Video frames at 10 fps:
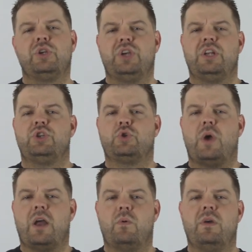change
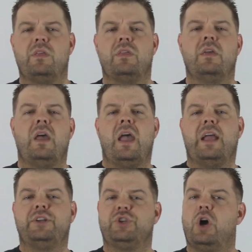track width
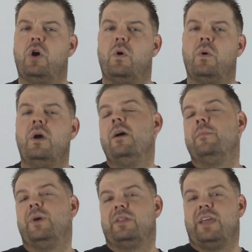and toe,
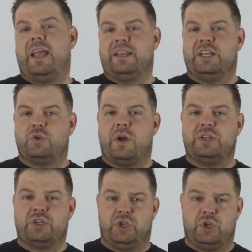but the anti-squat
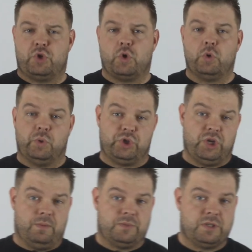is actually controlled with
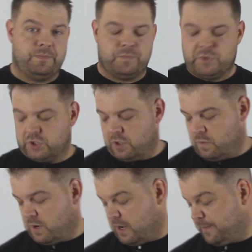shims.
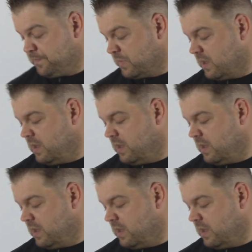So